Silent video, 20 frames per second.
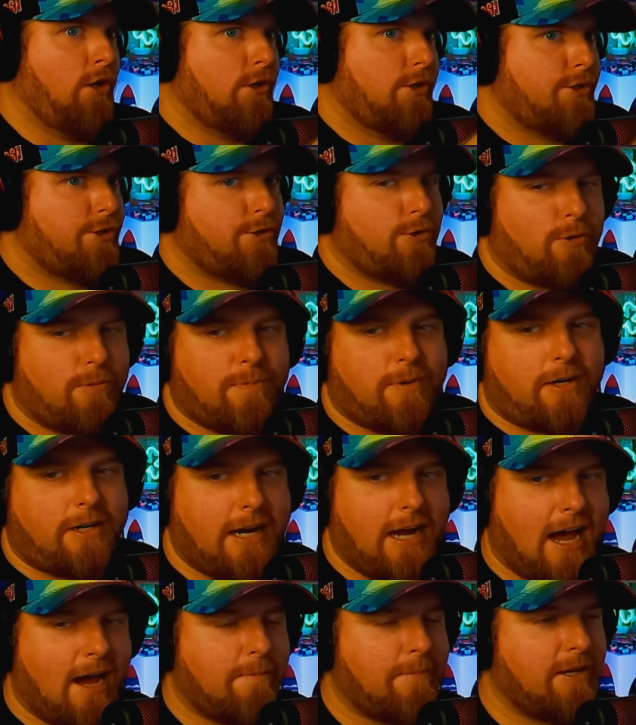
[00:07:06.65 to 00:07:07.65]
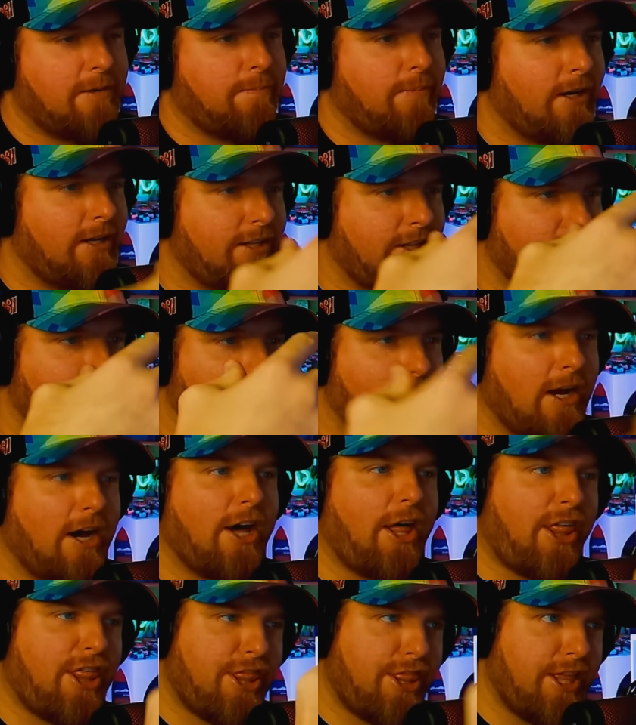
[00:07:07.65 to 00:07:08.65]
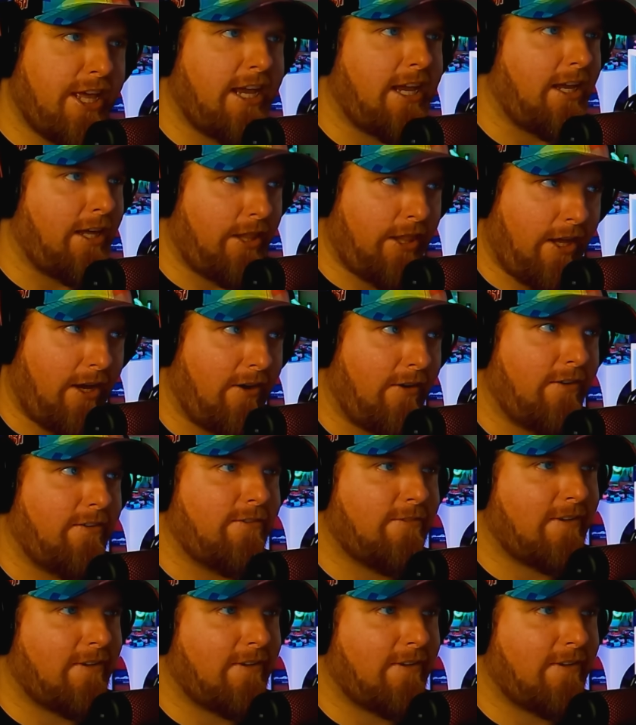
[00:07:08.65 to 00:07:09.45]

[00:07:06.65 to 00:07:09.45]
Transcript: super common, but they're a thing though,